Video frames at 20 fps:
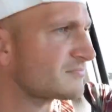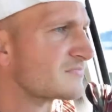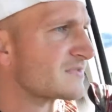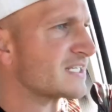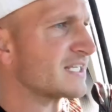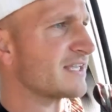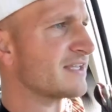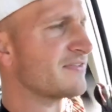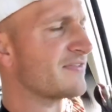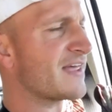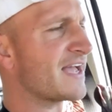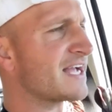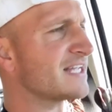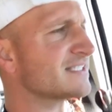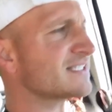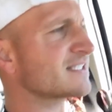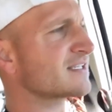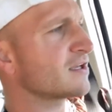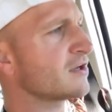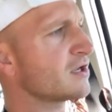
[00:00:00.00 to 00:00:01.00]
And
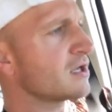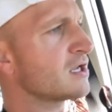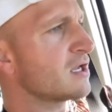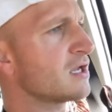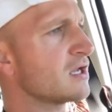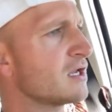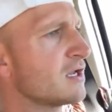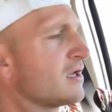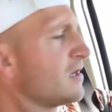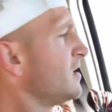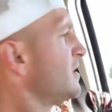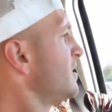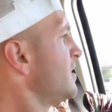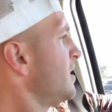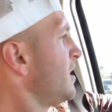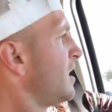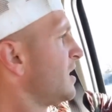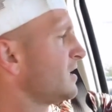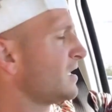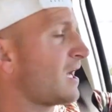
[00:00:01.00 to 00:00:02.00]
that's,
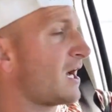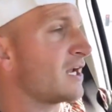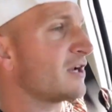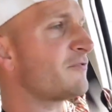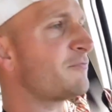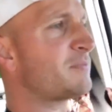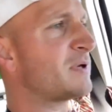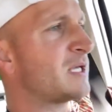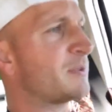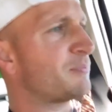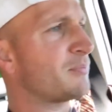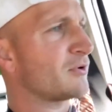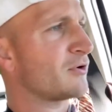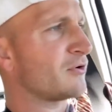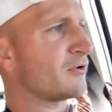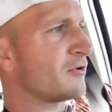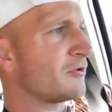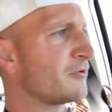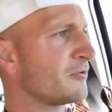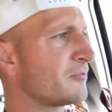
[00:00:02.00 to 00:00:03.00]
a lot of
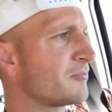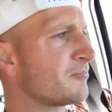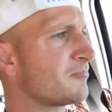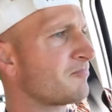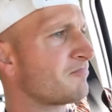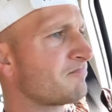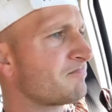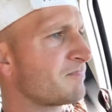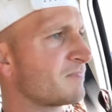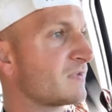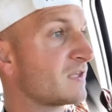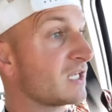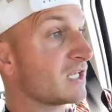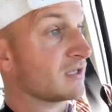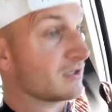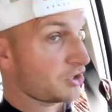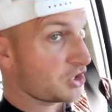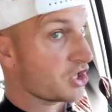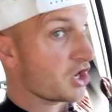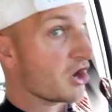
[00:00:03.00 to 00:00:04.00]
people
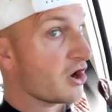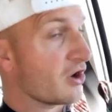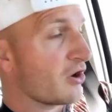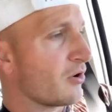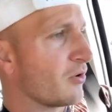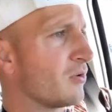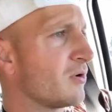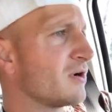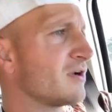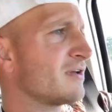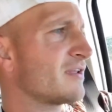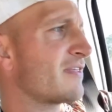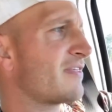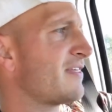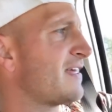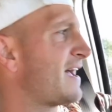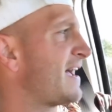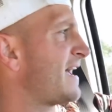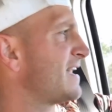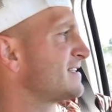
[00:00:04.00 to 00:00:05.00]
know
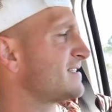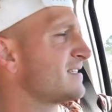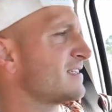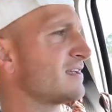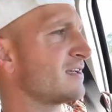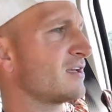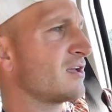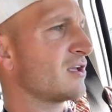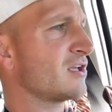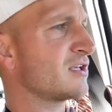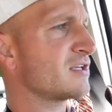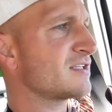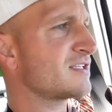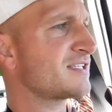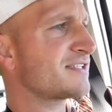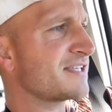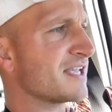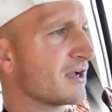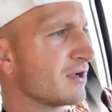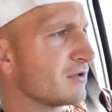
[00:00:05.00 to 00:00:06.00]
that
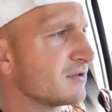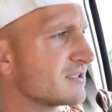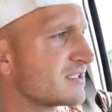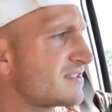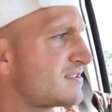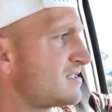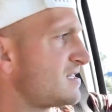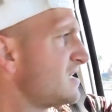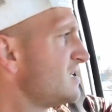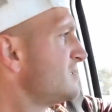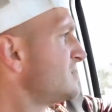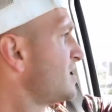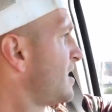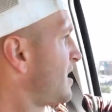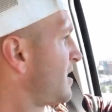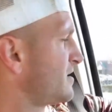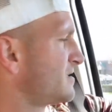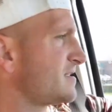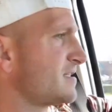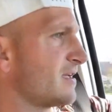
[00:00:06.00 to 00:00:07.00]
cells
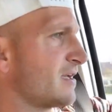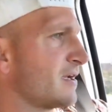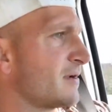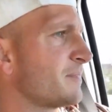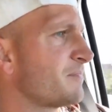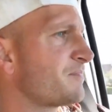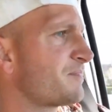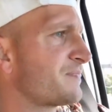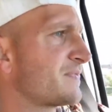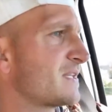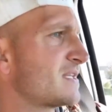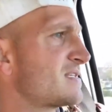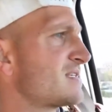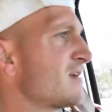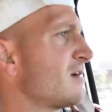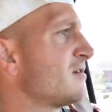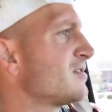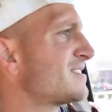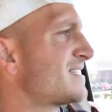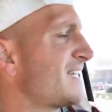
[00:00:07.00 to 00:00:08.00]
detoxing,
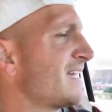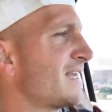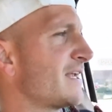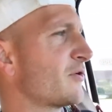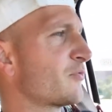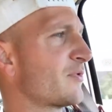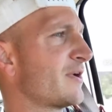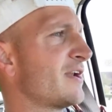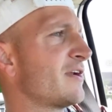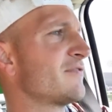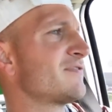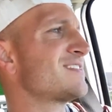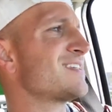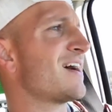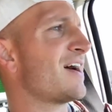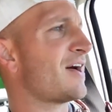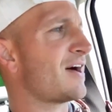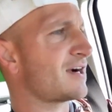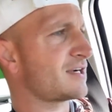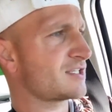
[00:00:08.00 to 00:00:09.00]
cells getting rid of
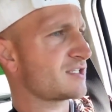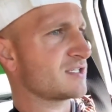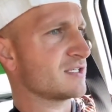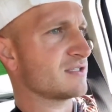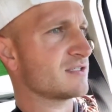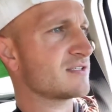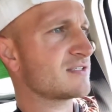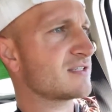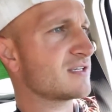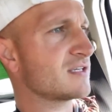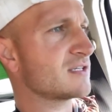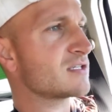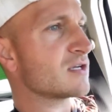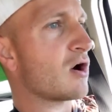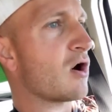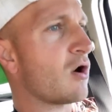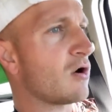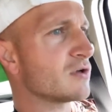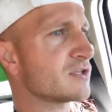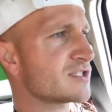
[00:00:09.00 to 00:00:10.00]
toxins, is
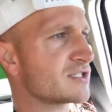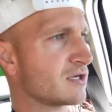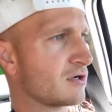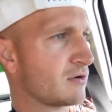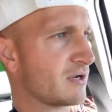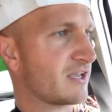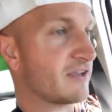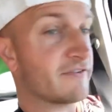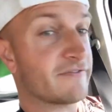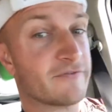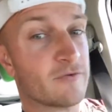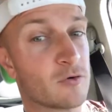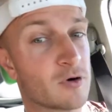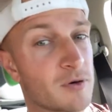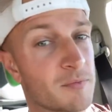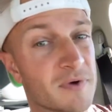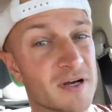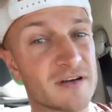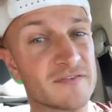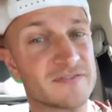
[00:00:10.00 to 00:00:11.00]
also a
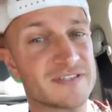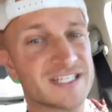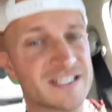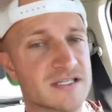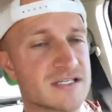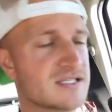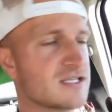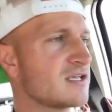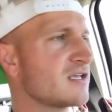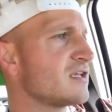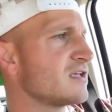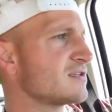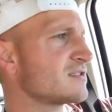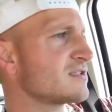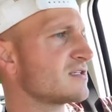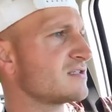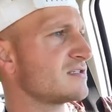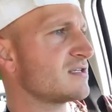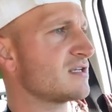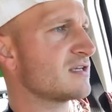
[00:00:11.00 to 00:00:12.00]
form of disease,
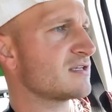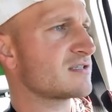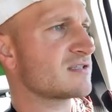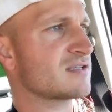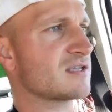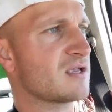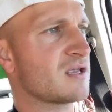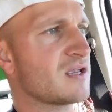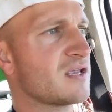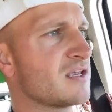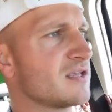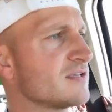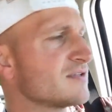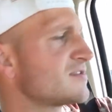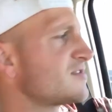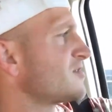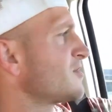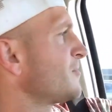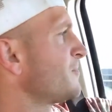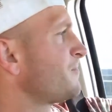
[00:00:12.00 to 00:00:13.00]

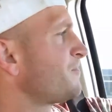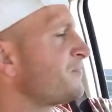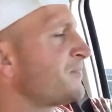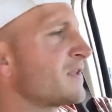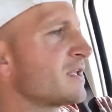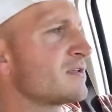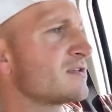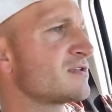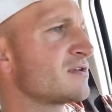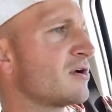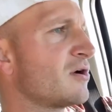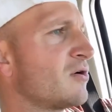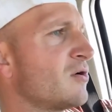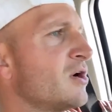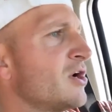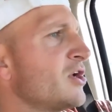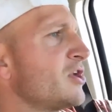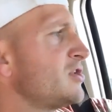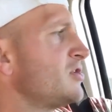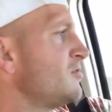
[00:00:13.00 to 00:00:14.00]
dis-ease. So
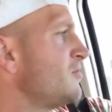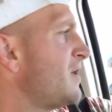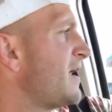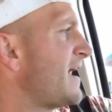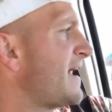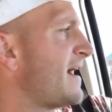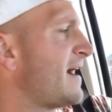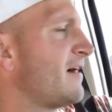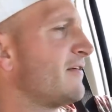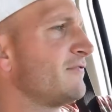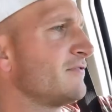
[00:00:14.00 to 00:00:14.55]
you have